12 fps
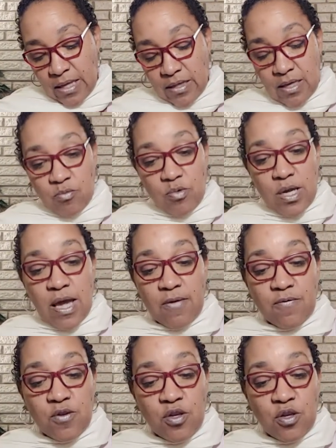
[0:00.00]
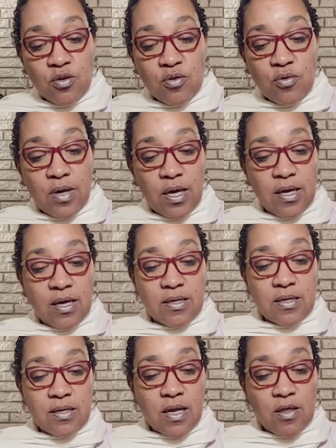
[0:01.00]
And then we have you
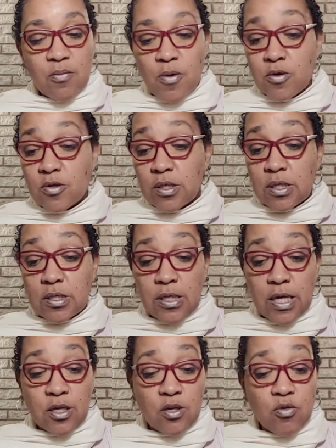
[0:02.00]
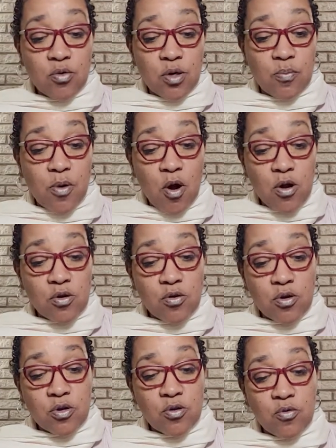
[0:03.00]
and another person looks like you and a
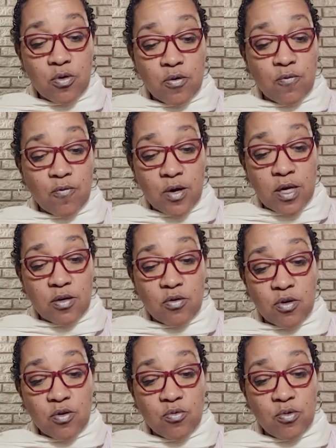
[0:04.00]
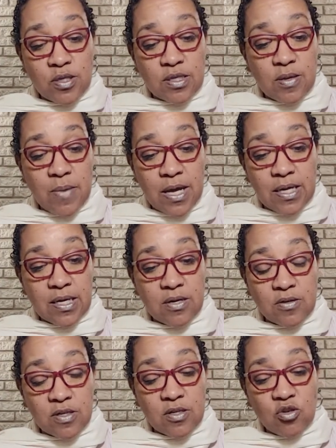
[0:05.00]
partner or you and a friend or you and somebody
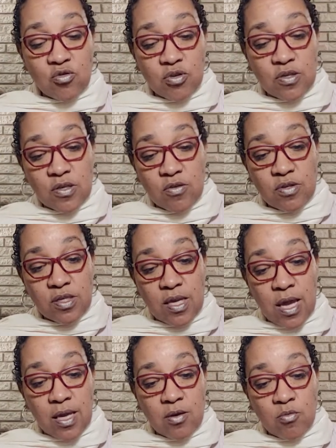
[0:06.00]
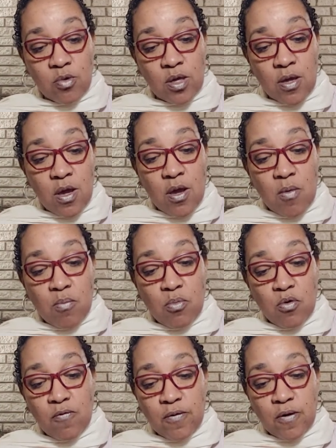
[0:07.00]
else that you're associated with
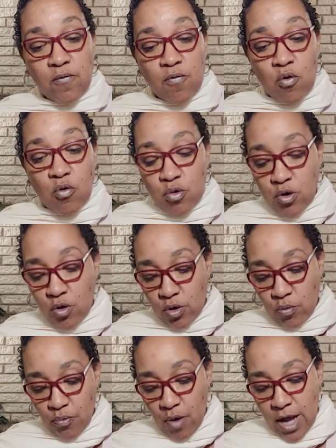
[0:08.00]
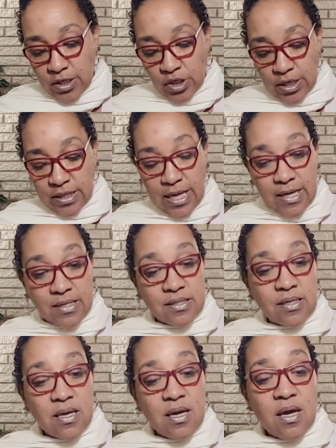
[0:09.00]
moving forward on a project that
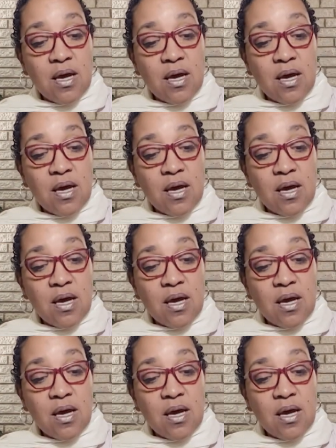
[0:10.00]
is